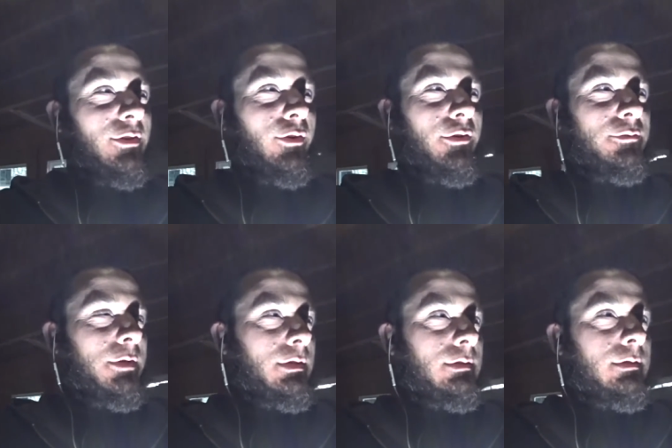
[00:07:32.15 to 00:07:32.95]
the crawl
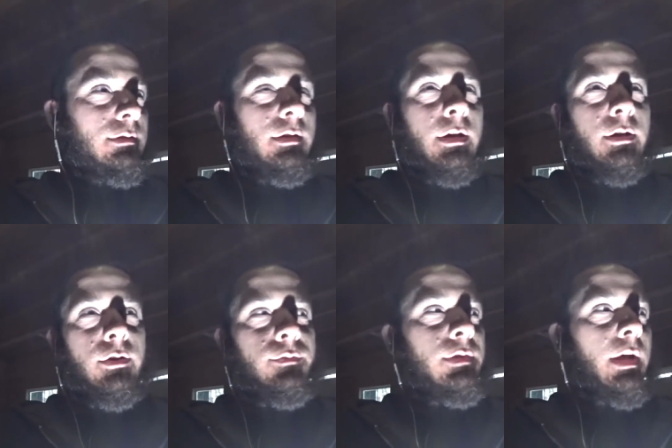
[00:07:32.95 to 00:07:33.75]
space, I could
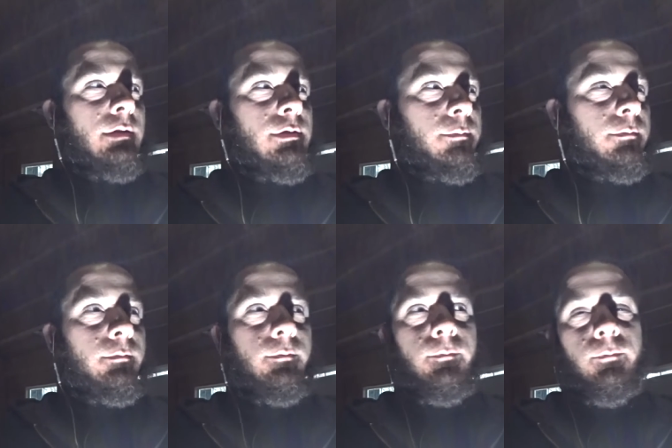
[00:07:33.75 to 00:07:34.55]
have tied some
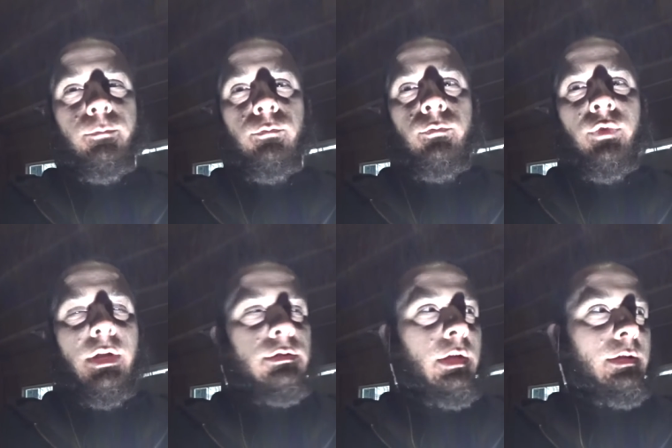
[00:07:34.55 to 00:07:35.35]

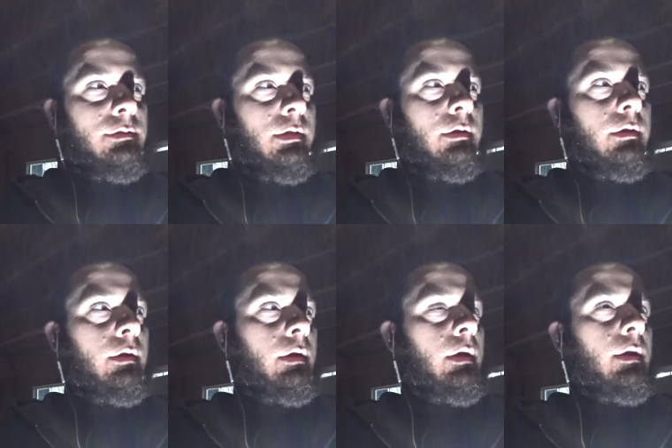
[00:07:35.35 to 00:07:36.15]
flex lines in,
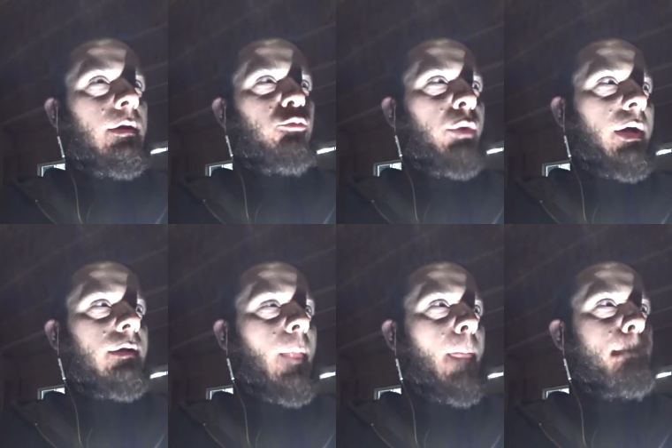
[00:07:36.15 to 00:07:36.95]
but